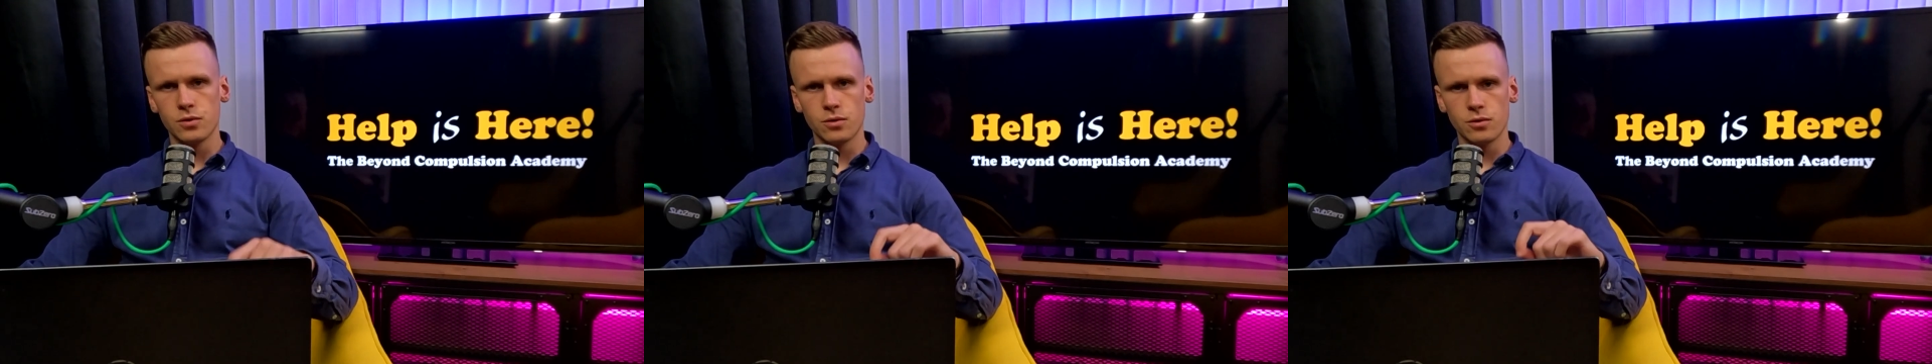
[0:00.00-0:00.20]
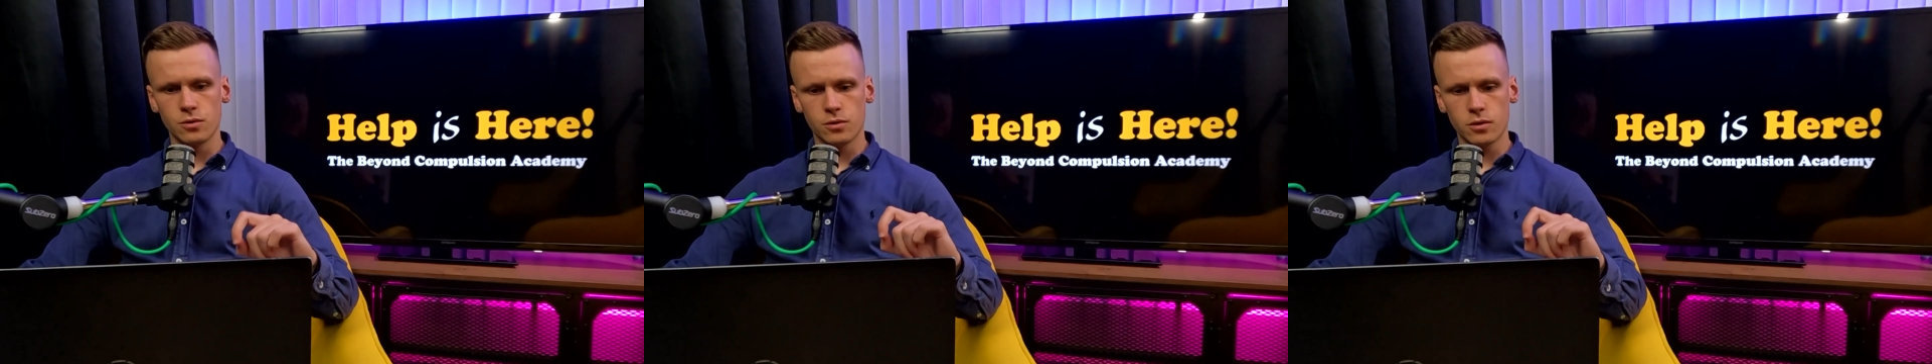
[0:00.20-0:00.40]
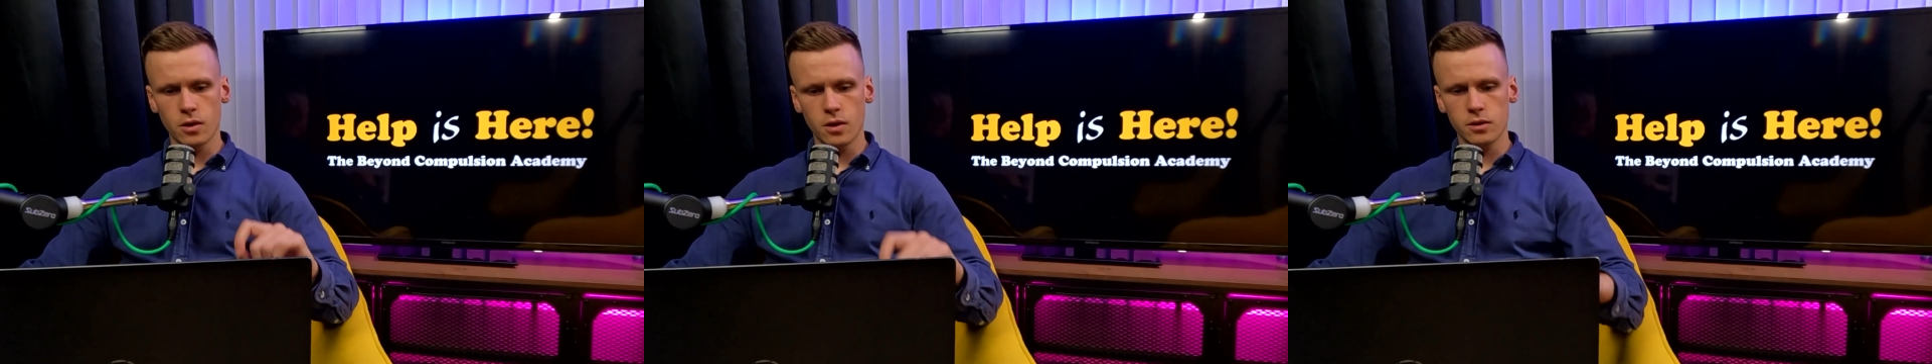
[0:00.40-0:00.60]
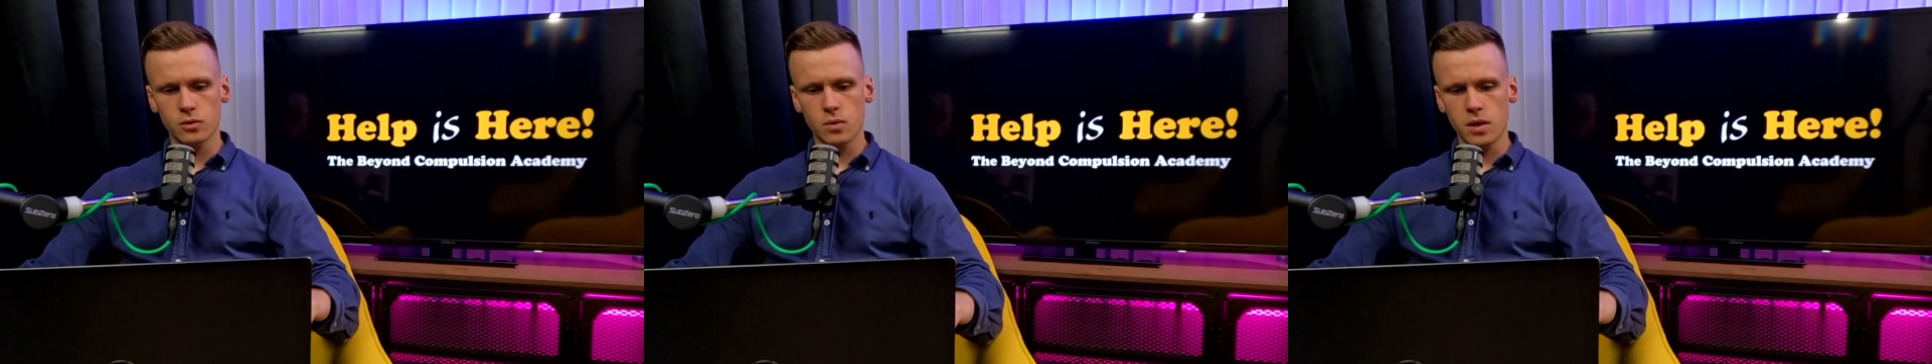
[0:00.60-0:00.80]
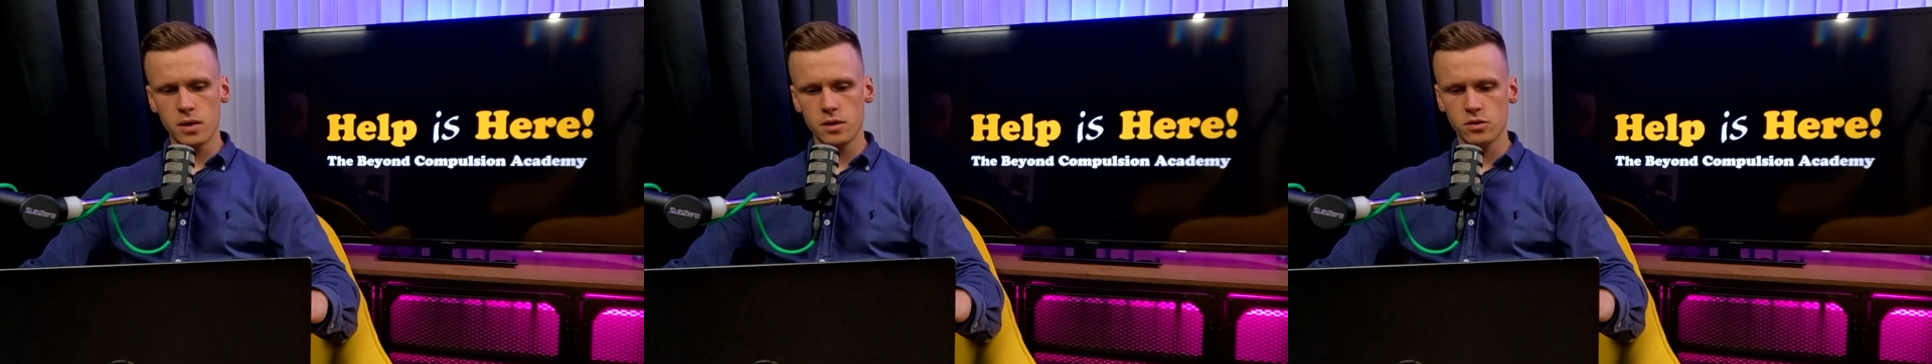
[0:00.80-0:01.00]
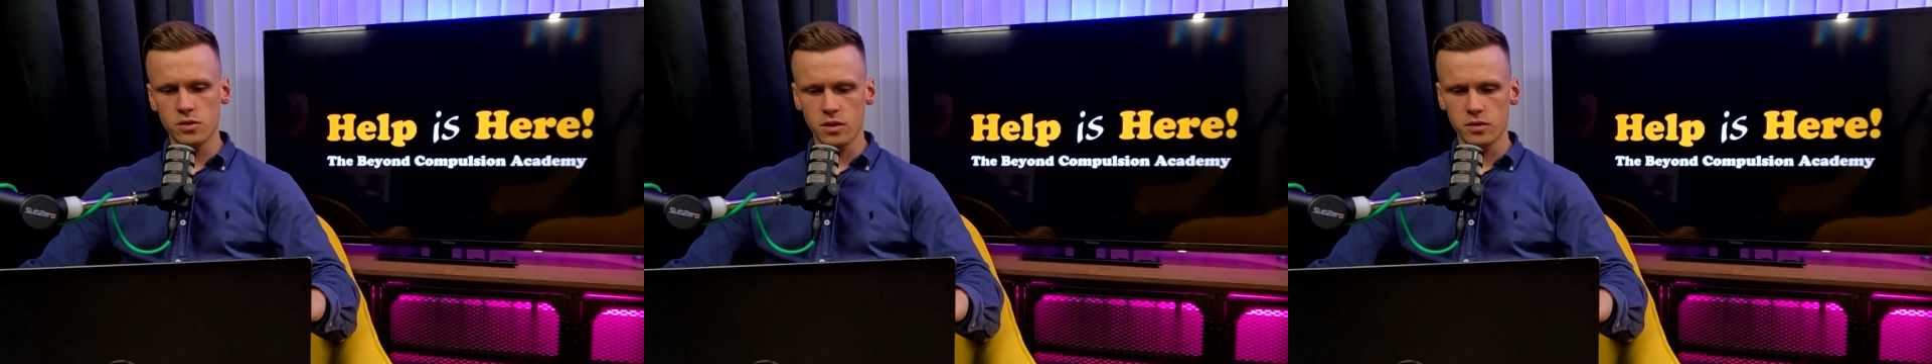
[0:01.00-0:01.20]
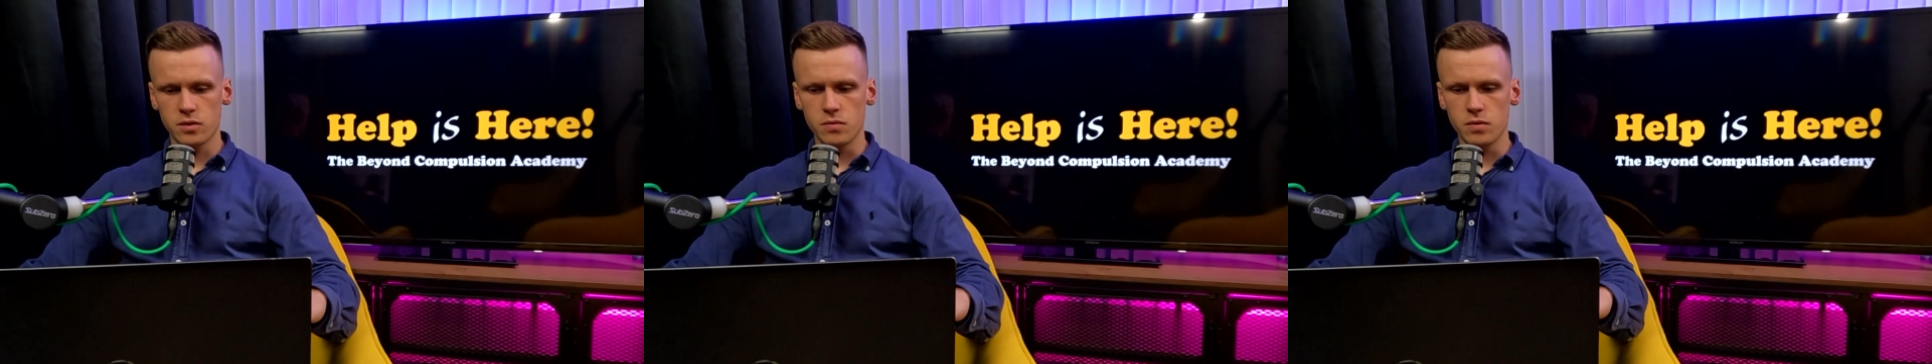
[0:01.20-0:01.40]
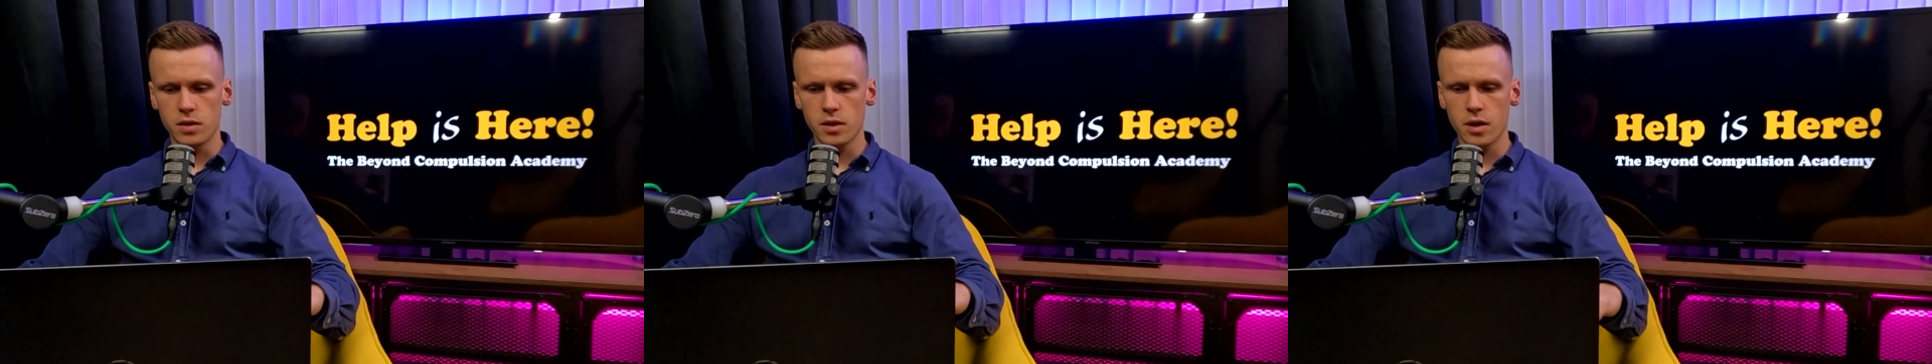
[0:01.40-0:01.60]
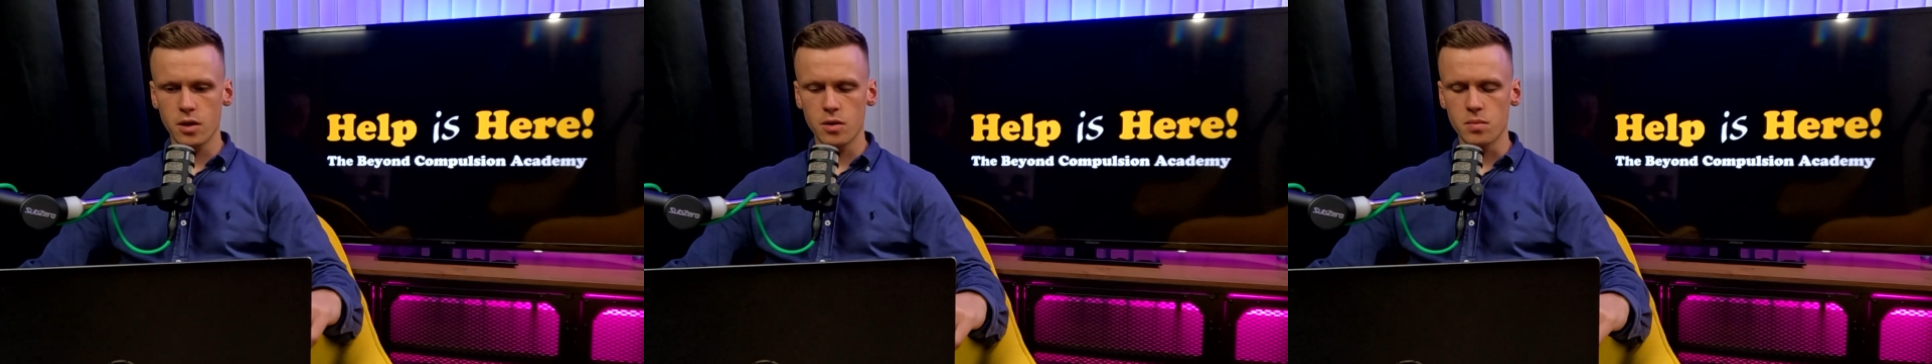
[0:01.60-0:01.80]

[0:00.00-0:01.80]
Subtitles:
So that's quite an interesting video